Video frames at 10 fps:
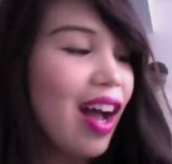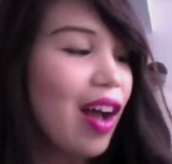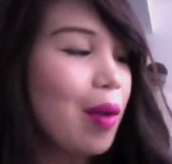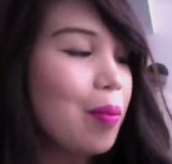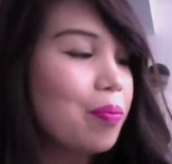
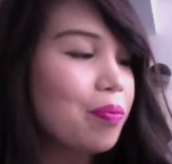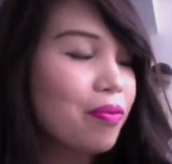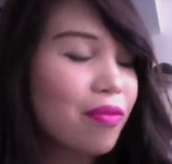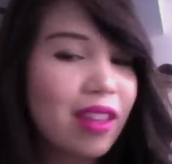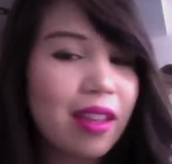I'm
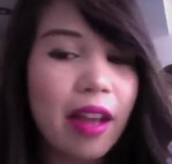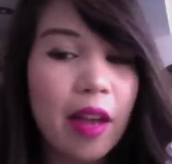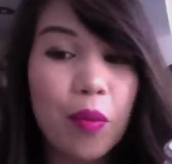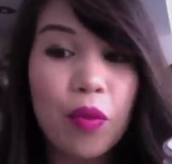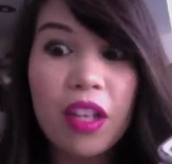
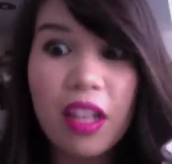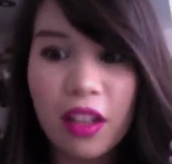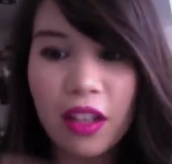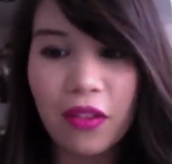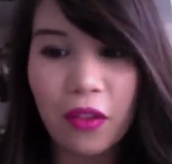
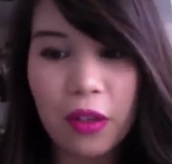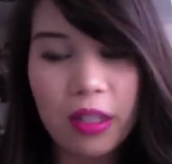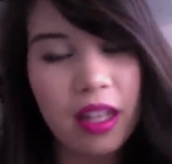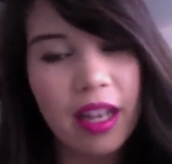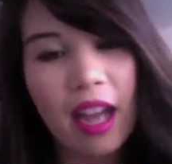really looking
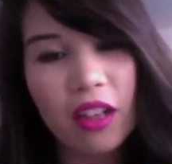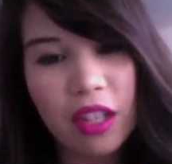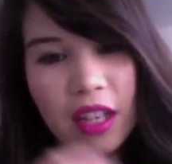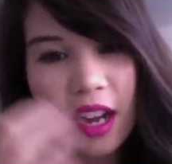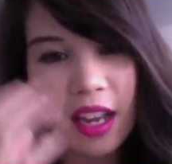forward to like
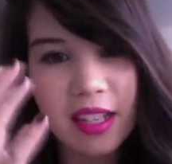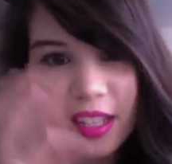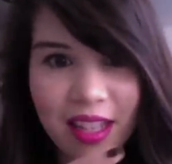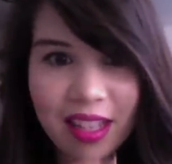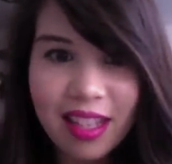actually getting
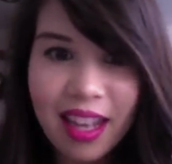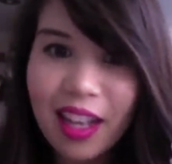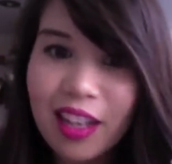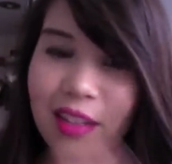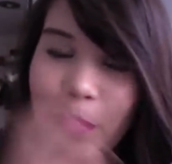into these
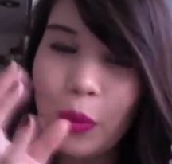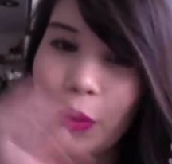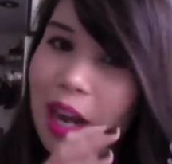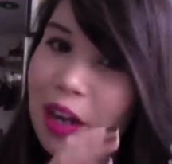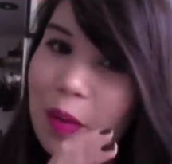like
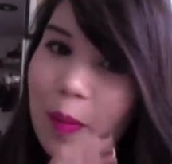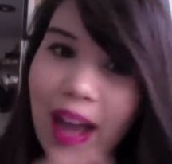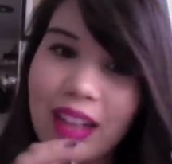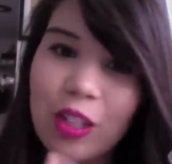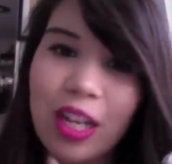brighter
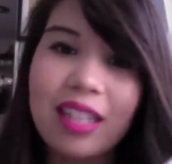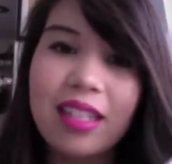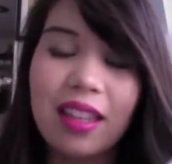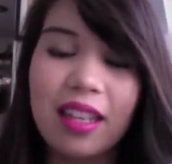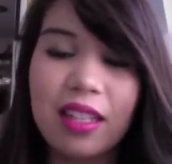matte
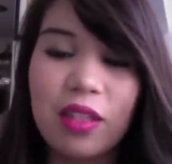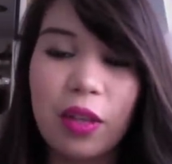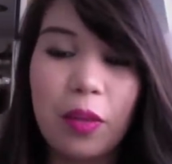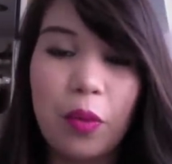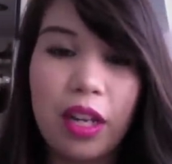shades. I think
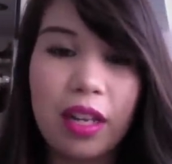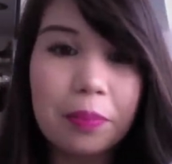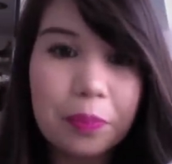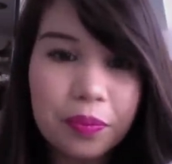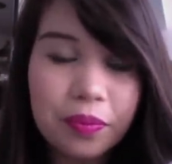it's a really
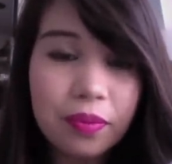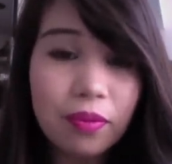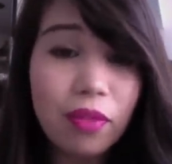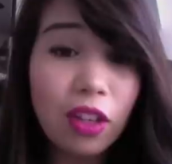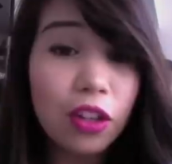pretty
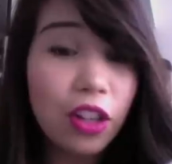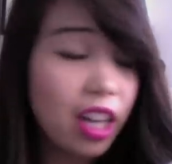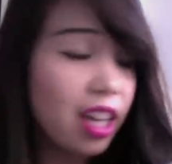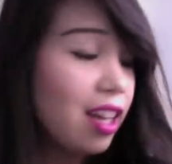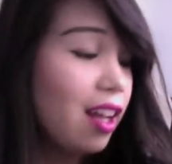
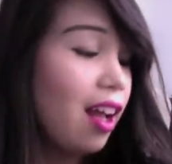look.